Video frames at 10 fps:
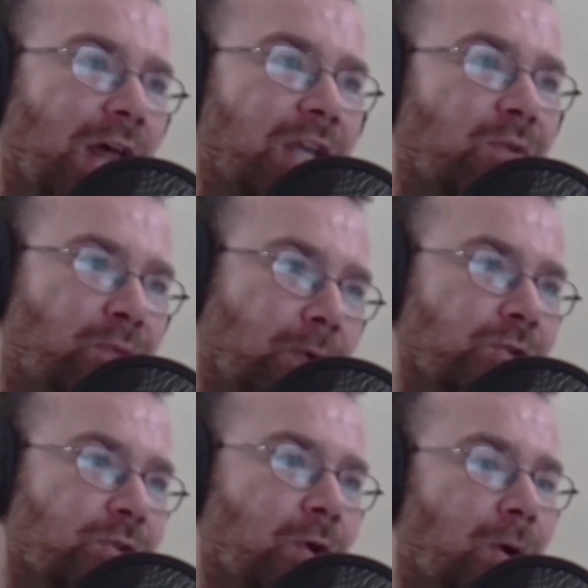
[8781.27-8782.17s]
like a full
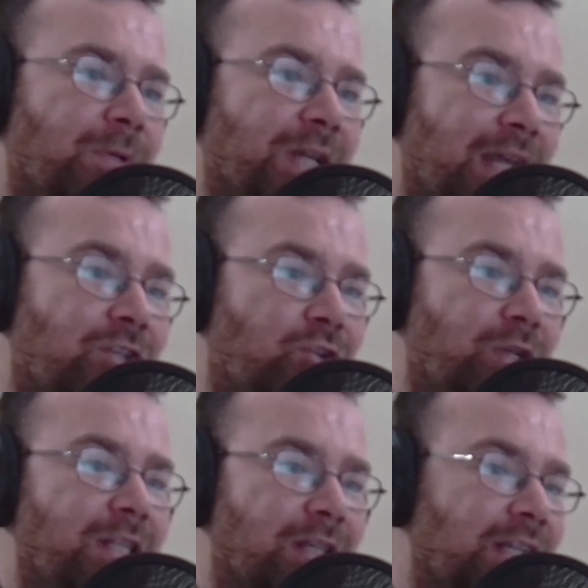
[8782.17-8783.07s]
stop to his
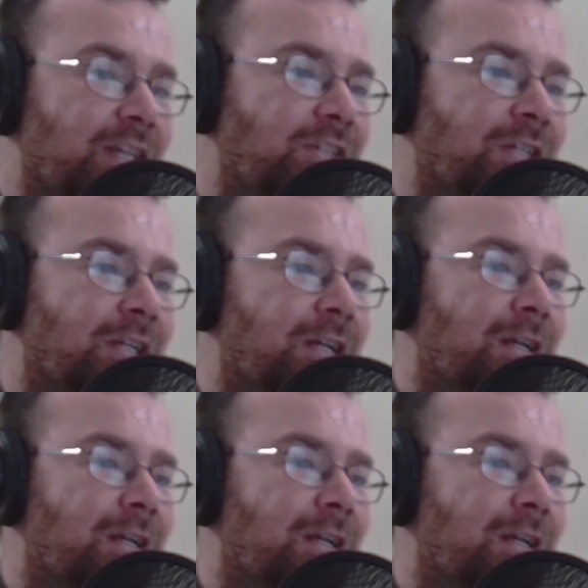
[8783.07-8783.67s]
career than this.